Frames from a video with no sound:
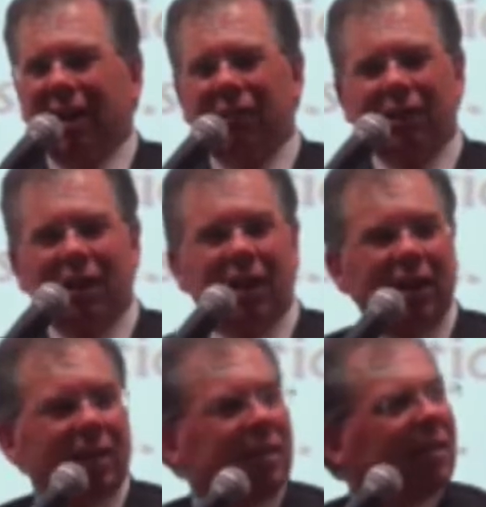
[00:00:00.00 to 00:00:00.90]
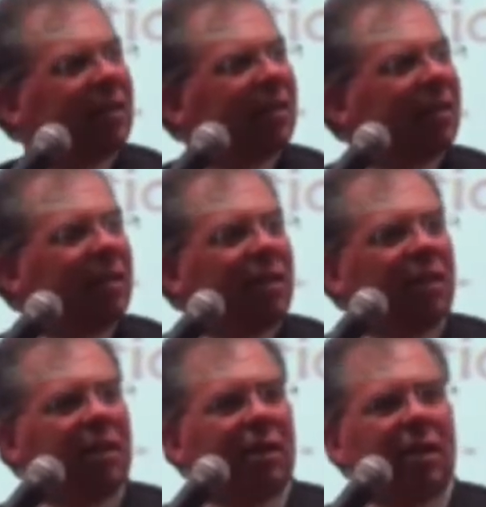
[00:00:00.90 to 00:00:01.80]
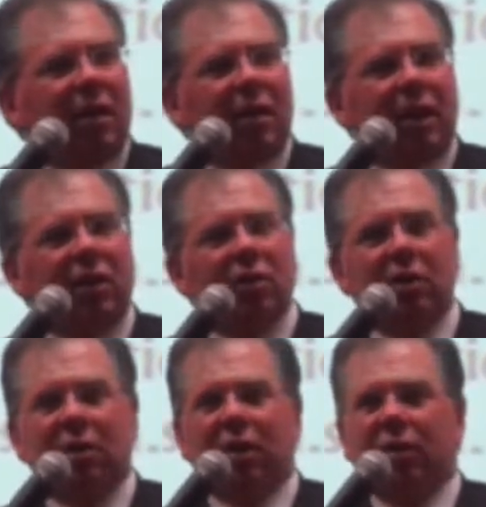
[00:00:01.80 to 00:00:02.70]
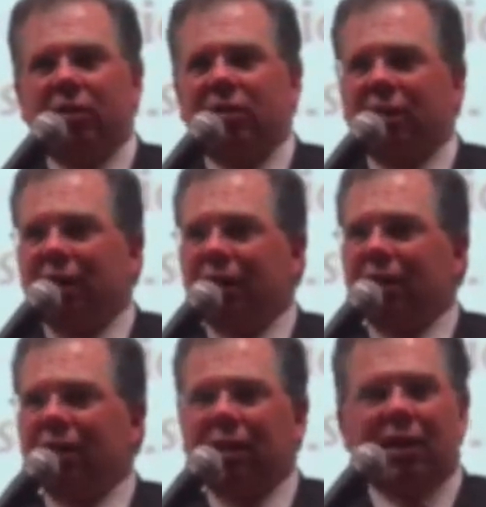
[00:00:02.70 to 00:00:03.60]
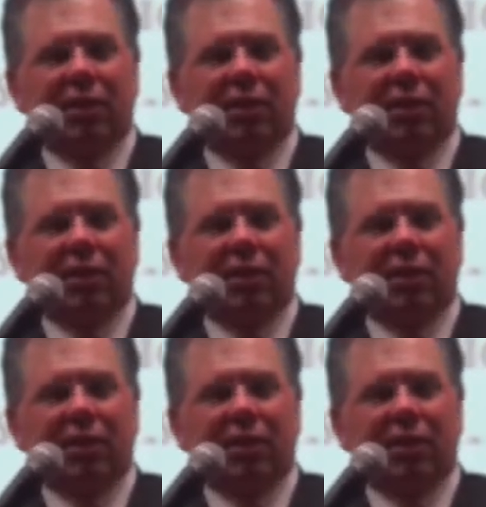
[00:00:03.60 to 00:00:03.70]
Every night. And I couldn't understand this.